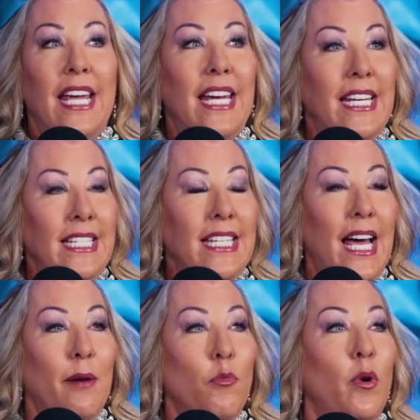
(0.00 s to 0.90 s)

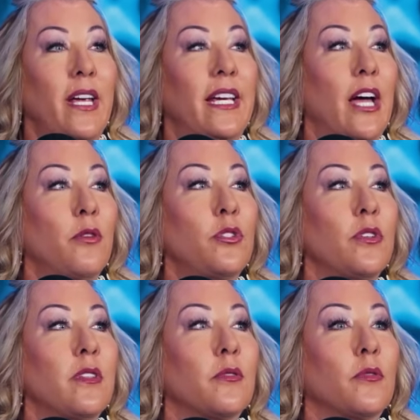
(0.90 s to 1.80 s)
anytime we go
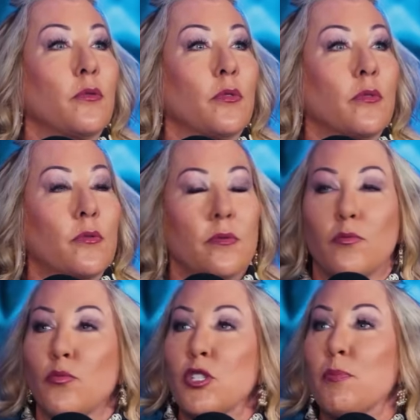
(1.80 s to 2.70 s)
to the
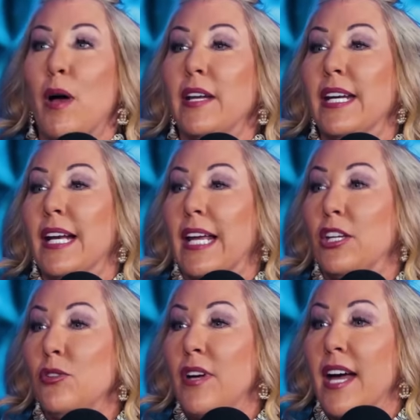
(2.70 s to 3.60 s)
responding
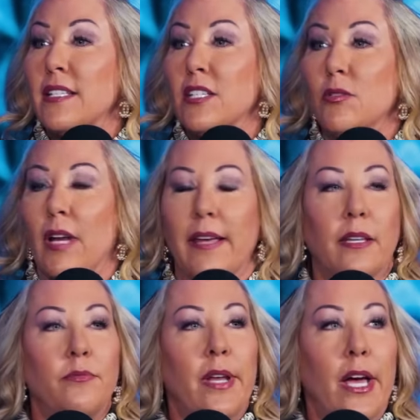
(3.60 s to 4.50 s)
like you guys do, like
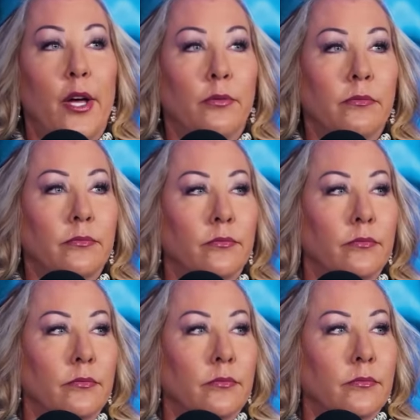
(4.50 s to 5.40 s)
the no,
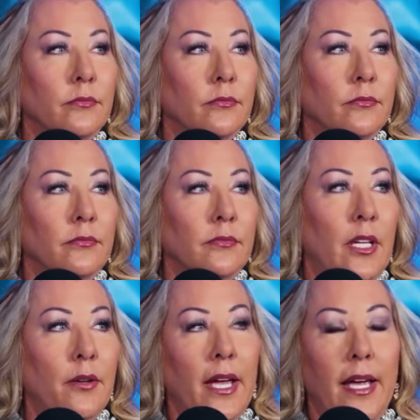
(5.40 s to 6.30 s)

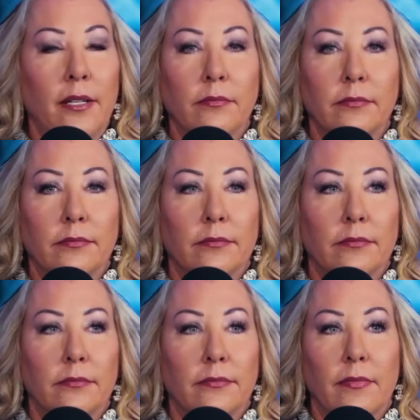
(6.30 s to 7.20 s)
okay,
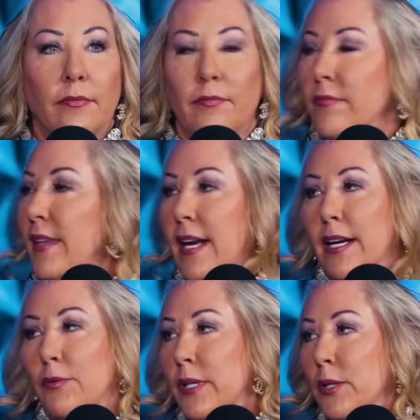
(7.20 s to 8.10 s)
that
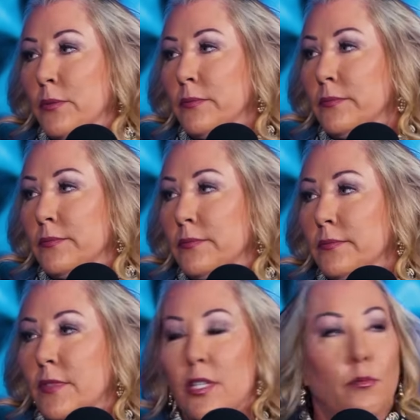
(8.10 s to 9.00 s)
ain't real.
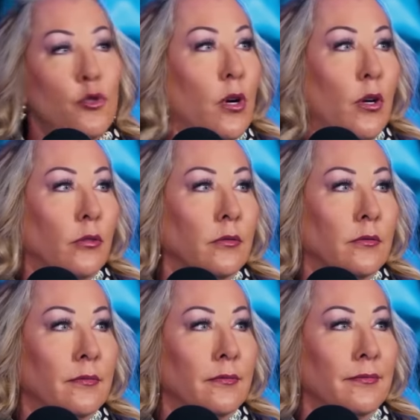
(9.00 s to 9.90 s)
No. Something's wrong.
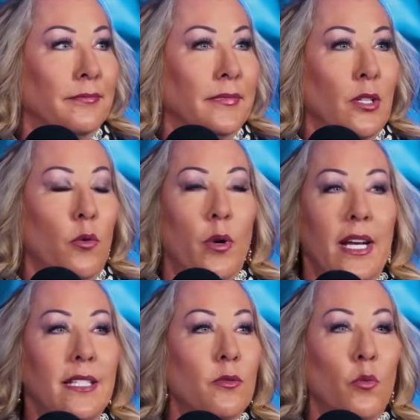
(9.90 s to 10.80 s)
Yeah, when you start
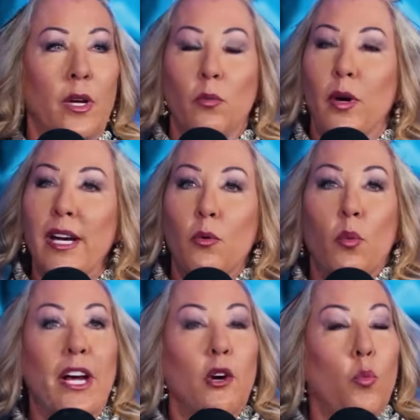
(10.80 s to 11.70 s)
doing when it's, that, when
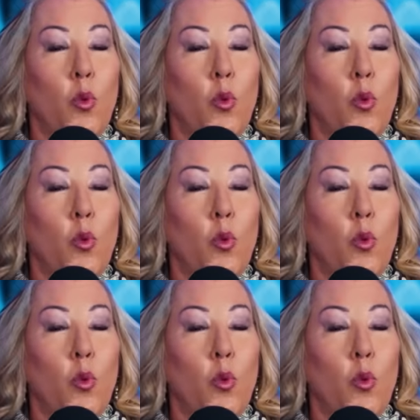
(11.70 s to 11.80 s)
we, we are